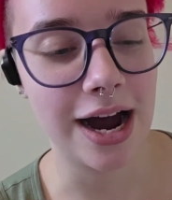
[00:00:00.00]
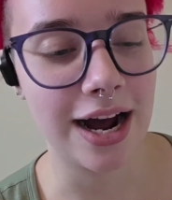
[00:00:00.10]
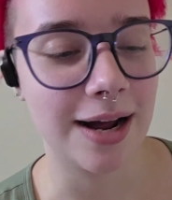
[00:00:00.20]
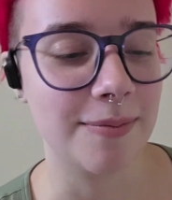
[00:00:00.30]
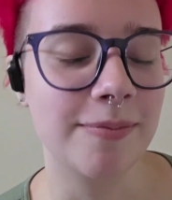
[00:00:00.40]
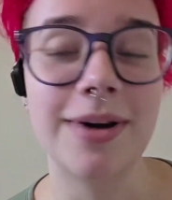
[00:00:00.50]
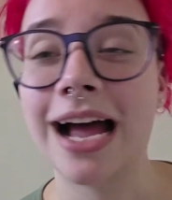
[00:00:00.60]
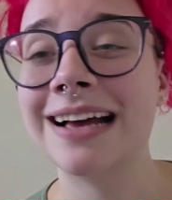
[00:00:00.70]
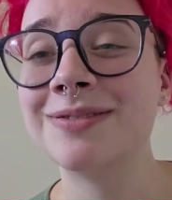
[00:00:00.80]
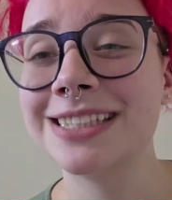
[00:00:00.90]

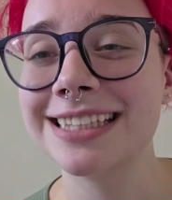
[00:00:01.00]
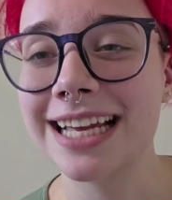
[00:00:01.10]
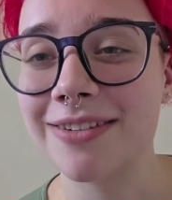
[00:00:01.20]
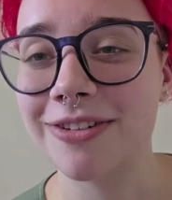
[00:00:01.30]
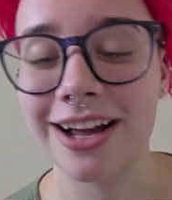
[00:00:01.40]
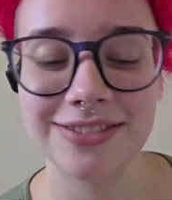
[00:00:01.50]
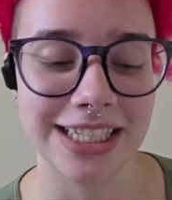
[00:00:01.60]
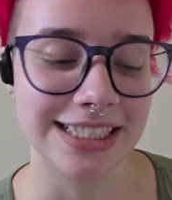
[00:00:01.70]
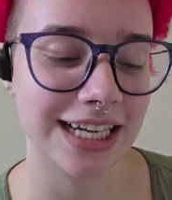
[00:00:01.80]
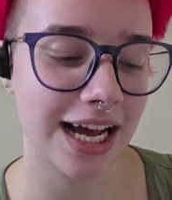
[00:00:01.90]
I've seen like 5
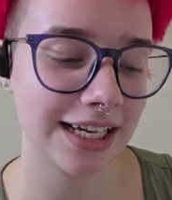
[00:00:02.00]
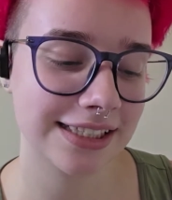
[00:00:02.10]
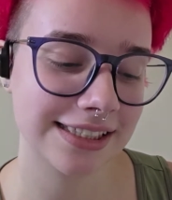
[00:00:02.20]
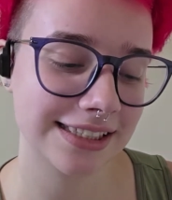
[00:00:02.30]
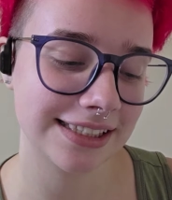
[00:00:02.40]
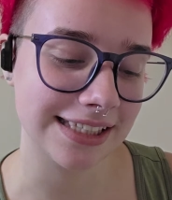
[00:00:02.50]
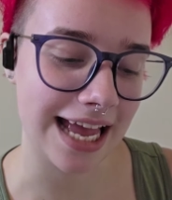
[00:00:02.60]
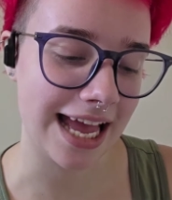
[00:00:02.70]
TikToks